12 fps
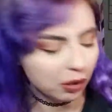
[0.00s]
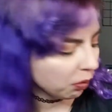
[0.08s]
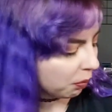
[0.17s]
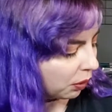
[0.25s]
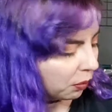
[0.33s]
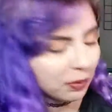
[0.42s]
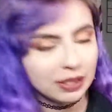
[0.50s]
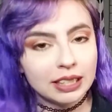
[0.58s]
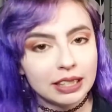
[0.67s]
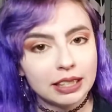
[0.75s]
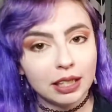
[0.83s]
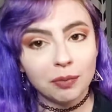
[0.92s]
won't be opened
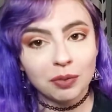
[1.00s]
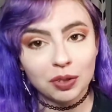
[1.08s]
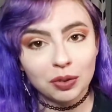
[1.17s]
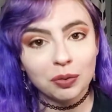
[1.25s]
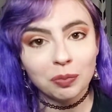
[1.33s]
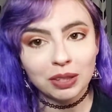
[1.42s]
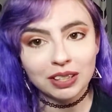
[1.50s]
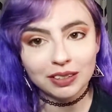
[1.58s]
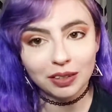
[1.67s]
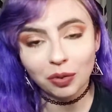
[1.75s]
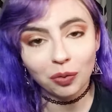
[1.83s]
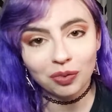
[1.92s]
anytime soon because I
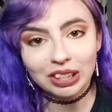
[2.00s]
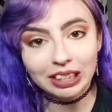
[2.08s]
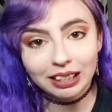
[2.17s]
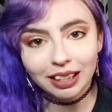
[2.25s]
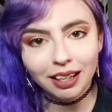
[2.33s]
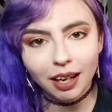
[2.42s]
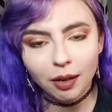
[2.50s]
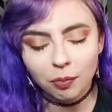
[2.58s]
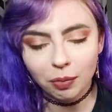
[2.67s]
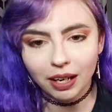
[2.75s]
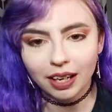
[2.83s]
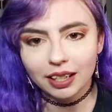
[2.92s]
don't need it,
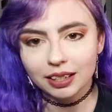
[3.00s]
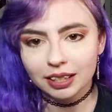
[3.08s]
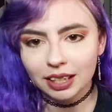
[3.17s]
but